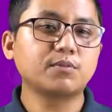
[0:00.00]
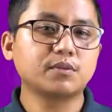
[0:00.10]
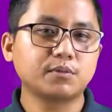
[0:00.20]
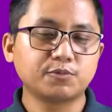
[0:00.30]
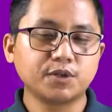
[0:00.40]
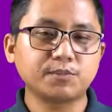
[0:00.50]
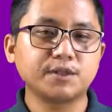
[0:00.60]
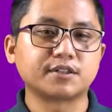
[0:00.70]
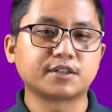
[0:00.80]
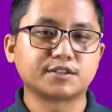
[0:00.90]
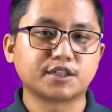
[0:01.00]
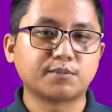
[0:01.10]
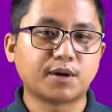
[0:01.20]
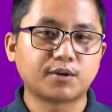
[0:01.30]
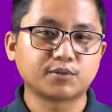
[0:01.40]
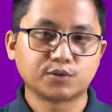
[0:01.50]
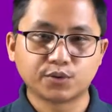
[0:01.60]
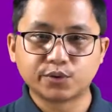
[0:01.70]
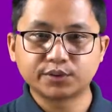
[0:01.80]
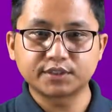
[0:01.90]
we'll be discussing about
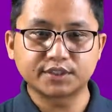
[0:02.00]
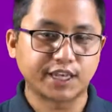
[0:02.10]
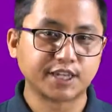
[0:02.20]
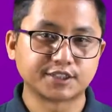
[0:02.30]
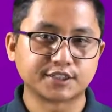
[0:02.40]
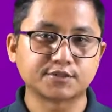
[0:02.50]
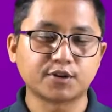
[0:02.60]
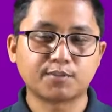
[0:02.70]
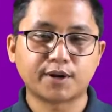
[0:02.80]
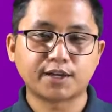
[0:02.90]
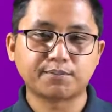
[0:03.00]
those tenses ko magi